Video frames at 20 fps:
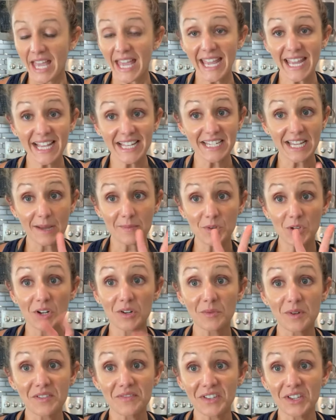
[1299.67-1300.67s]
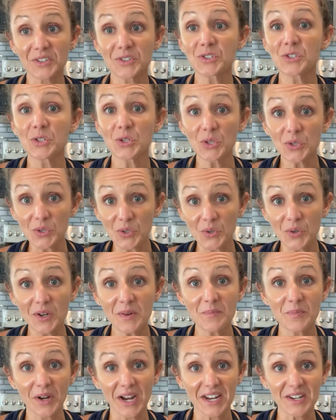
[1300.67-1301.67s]
And I'm gonna reveal two
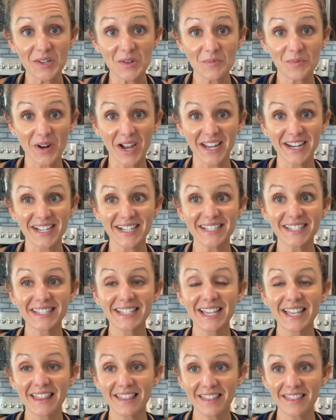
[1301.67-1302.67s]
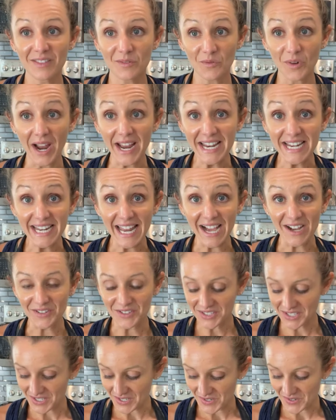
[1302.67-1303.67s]
brand new products right now
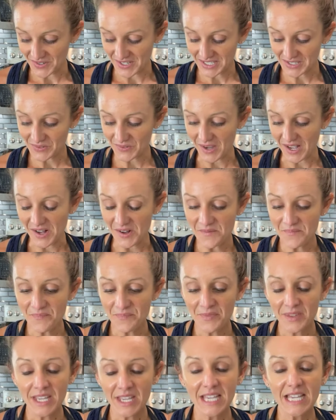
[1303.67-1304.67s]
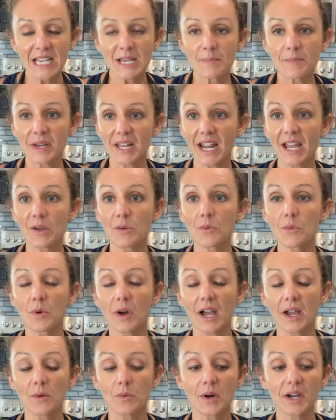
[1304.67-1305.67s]
to you as well. But I,
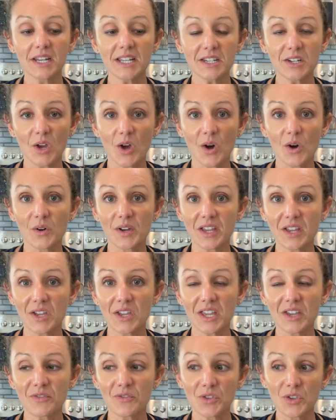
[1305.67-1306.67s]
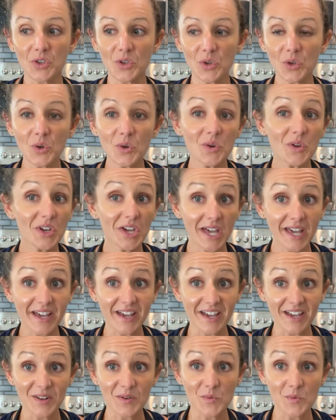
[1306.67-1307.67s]
I wanna know if you
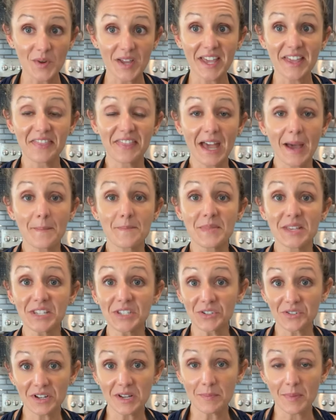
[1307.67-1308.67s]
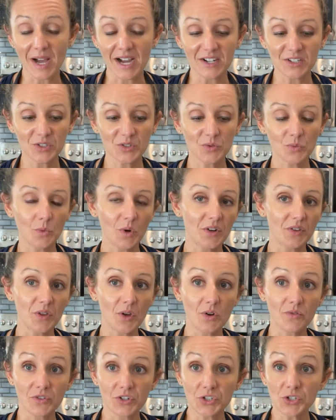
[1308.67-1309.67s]
could win that mystery box worth
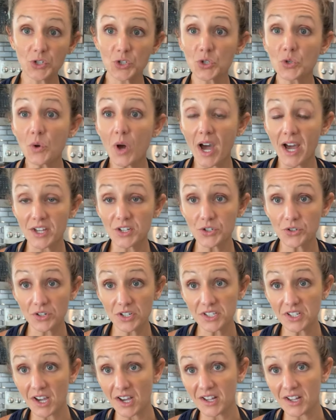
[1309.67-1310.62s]
over $200